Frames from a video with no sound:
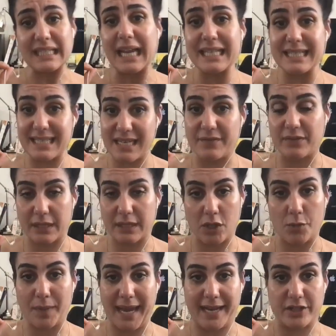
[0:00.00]
it's definitely
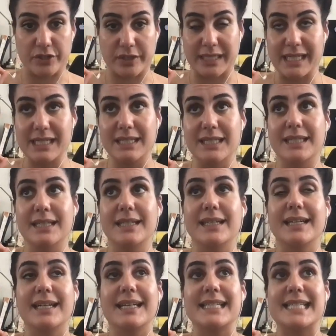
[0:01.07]
your pantry.
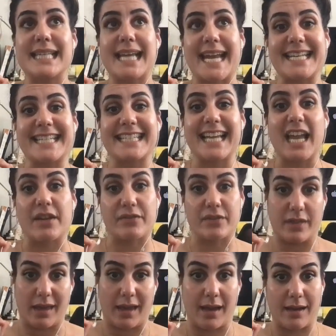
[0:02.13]
Take
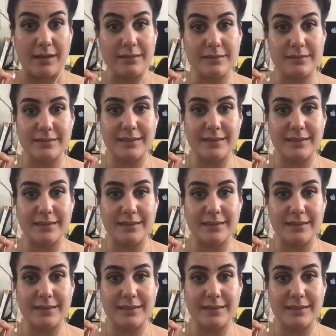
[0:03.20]
everything out.